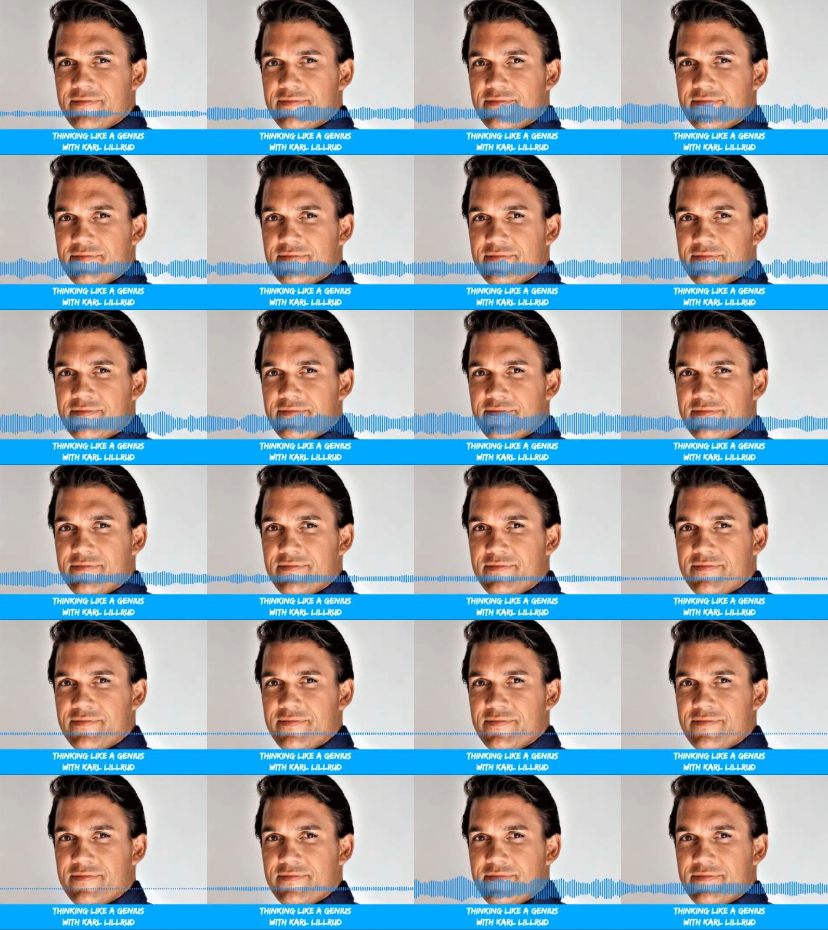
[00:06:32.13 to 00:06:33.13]

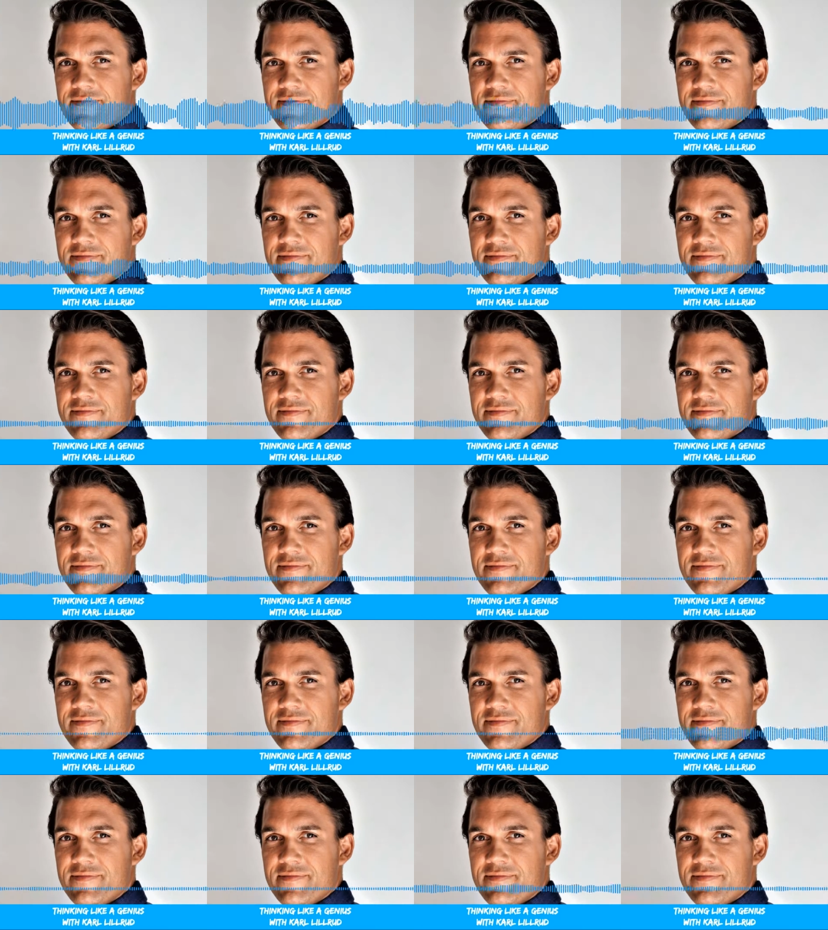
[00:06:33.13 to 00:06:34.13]
Um, do you have any
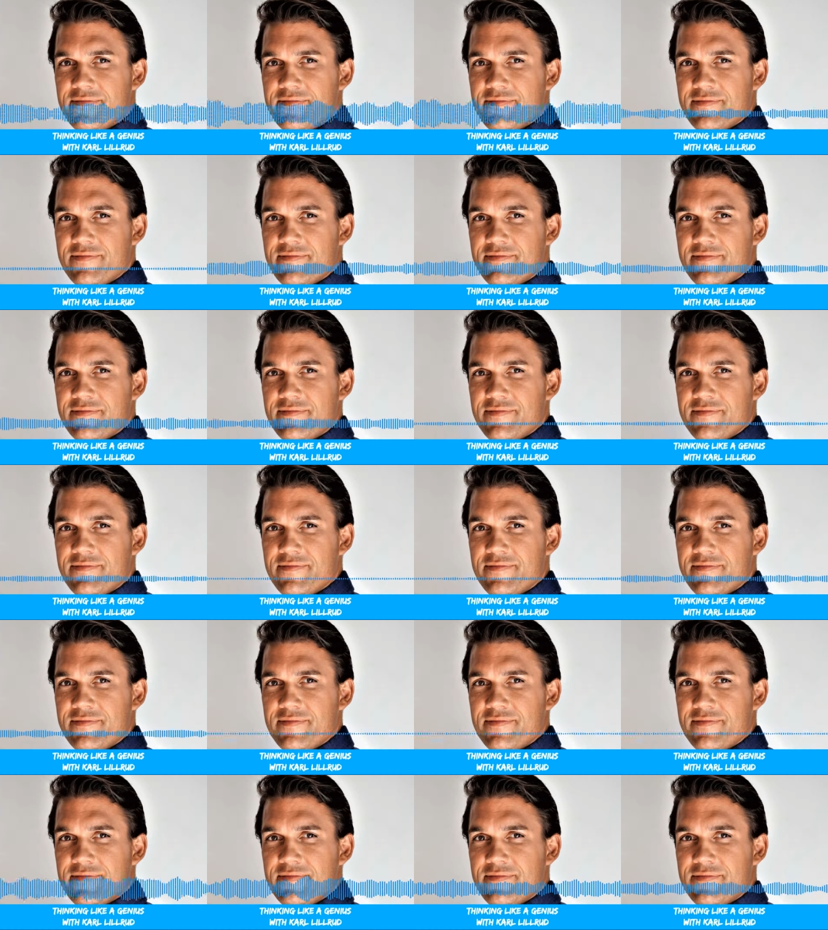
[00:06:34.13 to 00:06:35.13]
good example that we
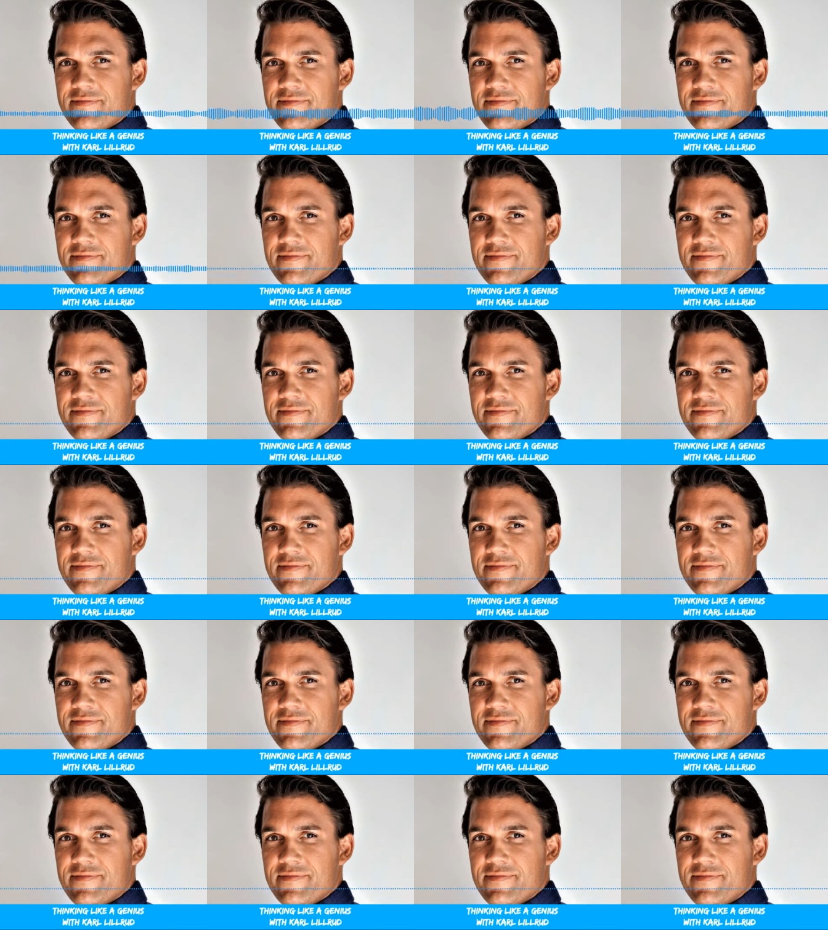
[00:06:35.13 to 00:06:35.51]
can play with?